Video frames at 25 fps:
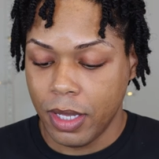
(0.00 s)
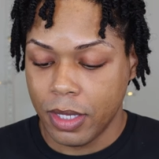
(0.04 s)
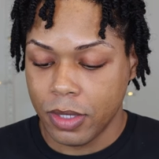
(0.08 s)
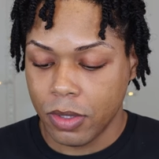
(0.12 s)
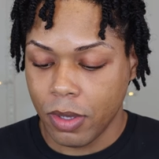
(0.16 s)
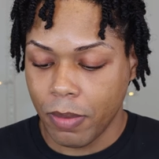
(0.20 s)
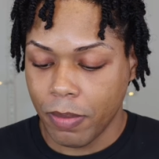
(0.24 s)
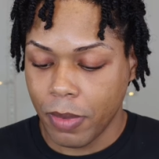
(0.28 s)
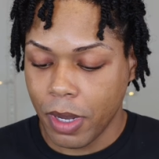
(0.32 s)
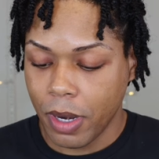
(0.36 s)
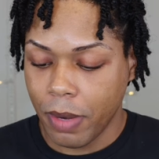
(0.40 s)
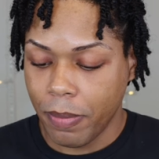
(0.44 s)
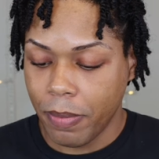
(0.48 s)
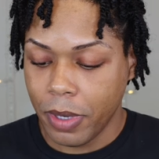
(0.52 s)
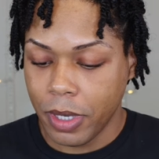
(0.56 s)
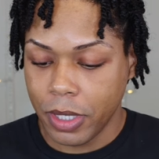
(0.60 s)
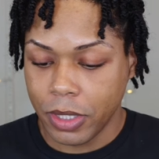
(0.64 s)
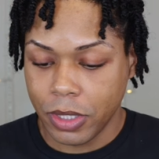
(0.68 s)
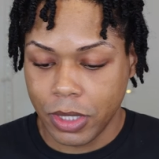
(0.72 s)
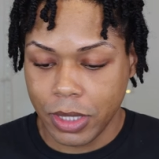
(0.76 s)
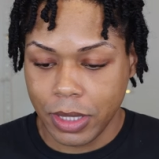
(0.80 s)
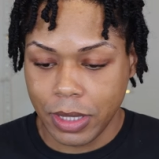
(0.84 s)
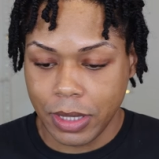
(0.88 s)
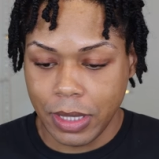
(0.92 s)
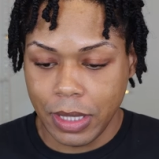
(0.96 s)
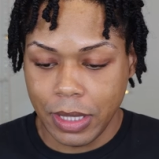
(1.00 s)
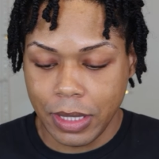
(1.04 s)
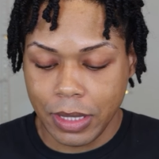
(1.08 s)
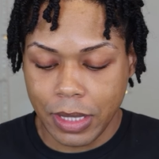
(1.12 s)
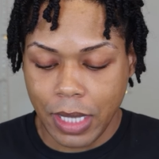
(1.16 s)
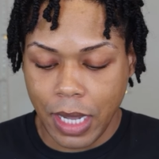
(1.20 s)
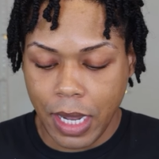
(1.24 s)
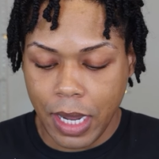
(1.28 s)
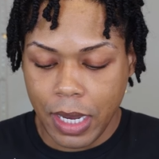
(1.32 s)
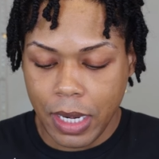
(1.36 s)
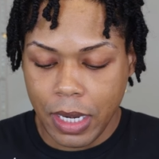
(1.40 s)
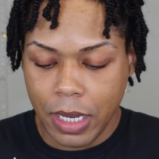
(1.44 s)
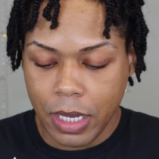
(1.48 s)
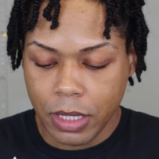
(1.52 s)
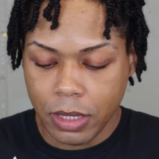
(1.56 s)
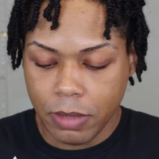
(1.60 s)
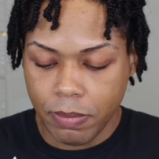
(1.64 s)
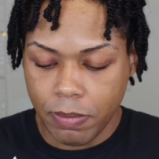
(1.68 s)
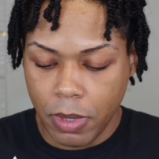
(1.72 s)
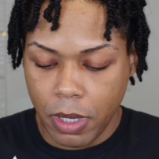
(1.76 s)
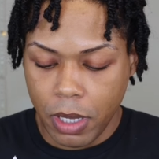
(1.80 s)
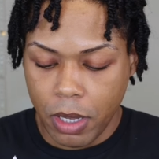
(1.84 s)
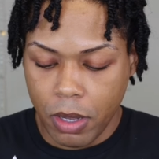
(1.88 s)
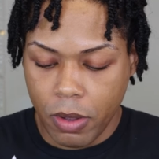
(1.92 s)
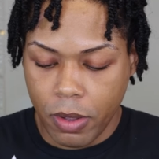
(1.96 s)
So I'm going to put just the
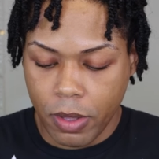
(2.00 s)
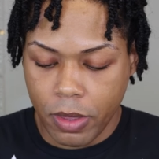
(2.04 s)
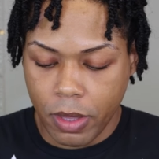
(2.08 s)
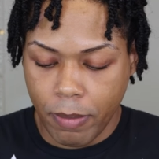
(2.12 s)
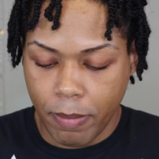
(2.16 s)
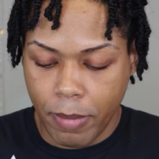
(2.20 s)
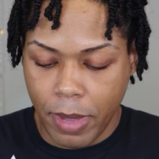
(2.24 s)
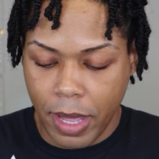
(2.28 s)
tiniest bit on the